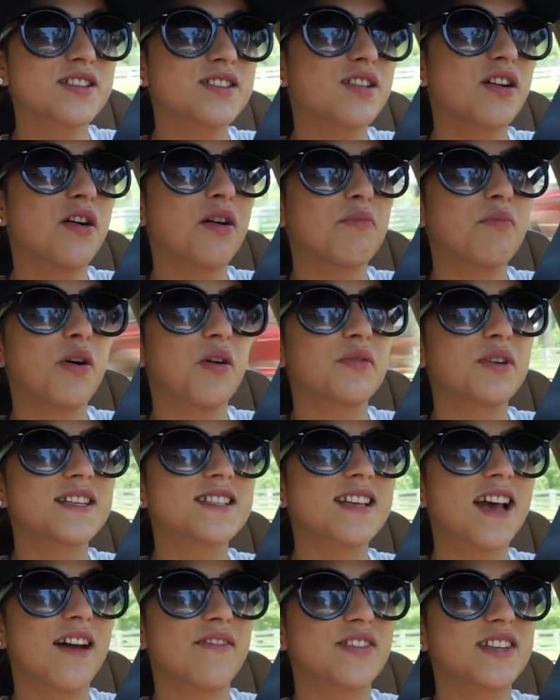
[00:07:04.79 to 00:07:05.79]
So I'm
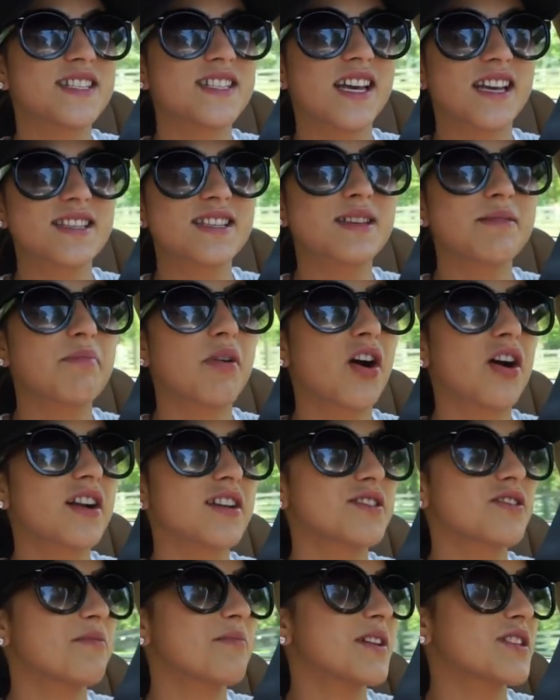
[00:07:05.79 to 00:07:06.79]
always having dancing
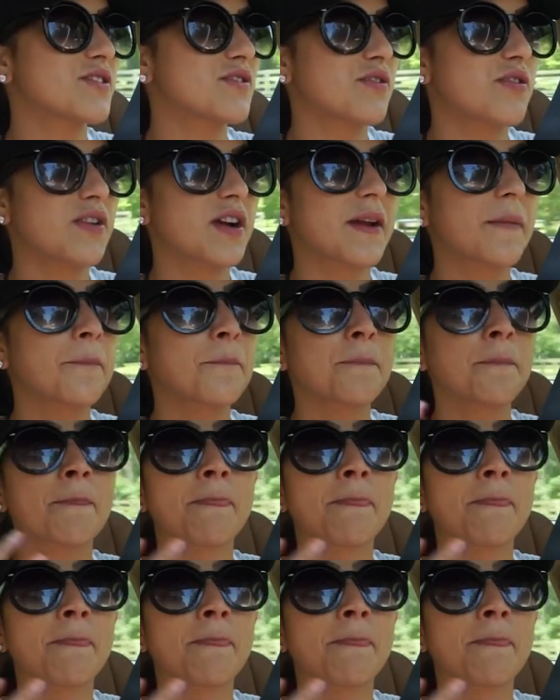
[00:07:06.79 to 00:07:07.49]
parties on my story.